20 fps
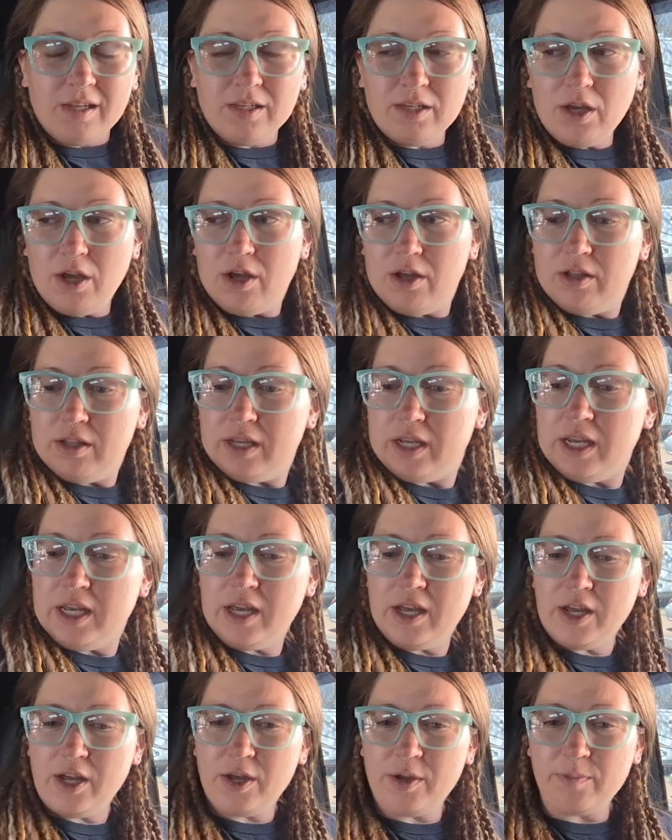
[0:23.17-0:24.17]
Y'all,
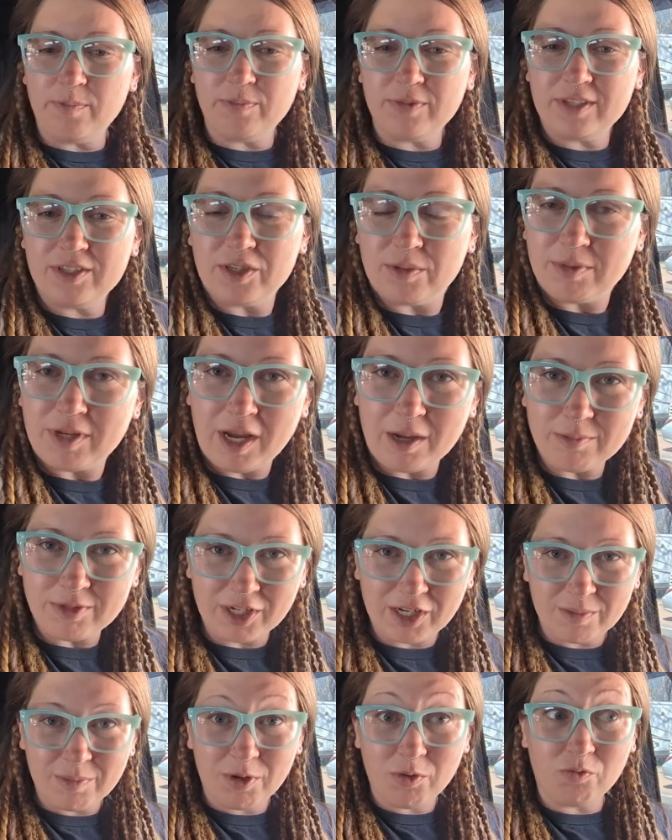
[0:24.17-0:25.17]
um, sometimes
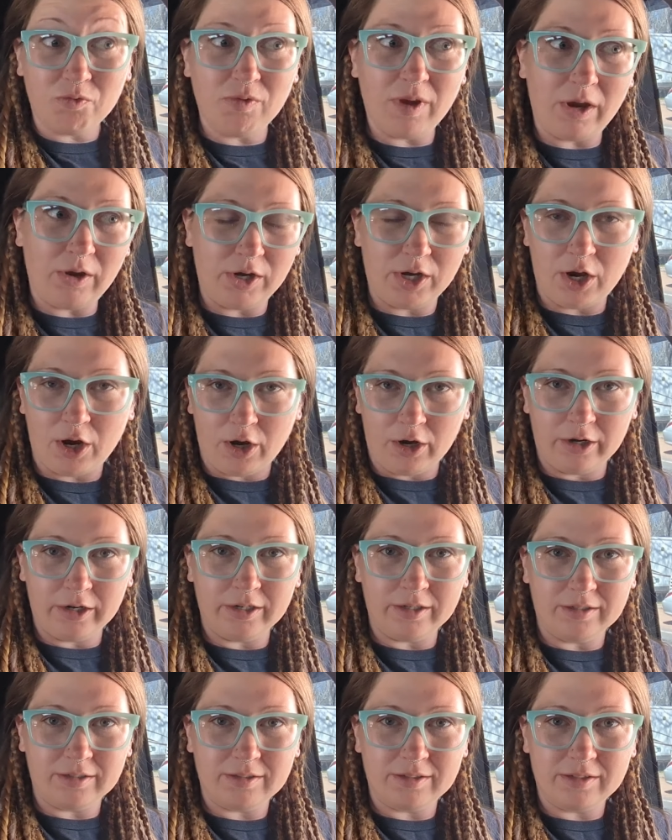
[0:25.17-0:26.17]
it can be very
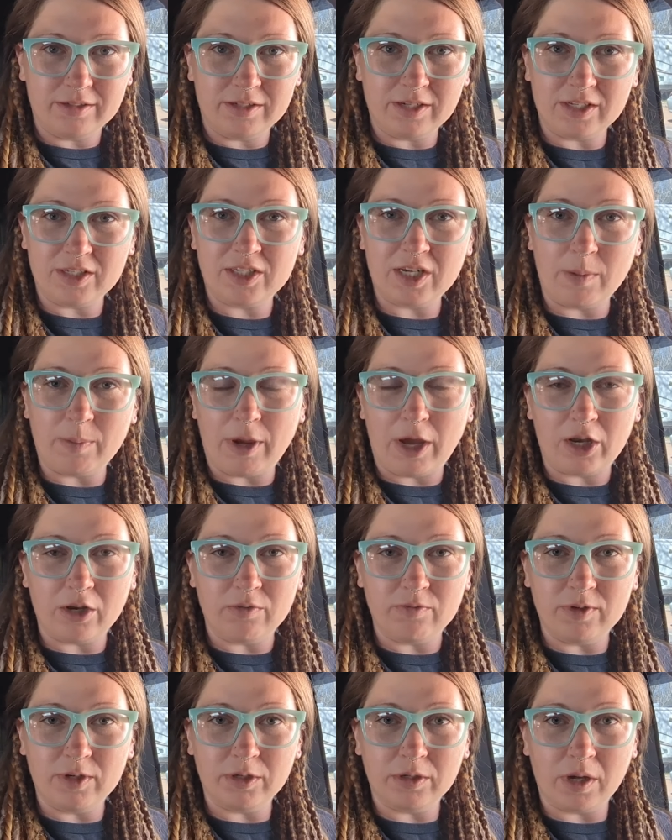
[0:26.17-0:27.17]
hard to step out
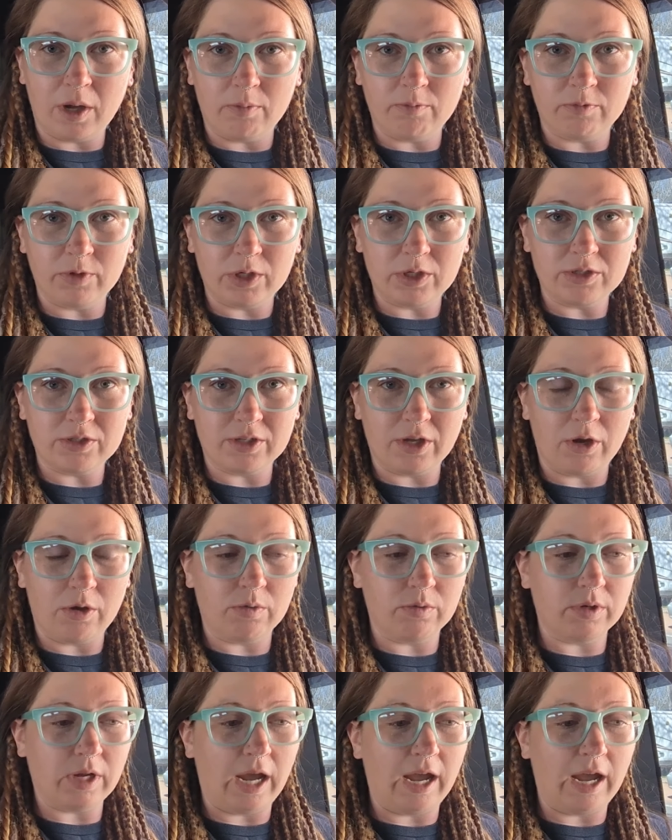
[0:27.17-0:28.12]
of your comfort zone.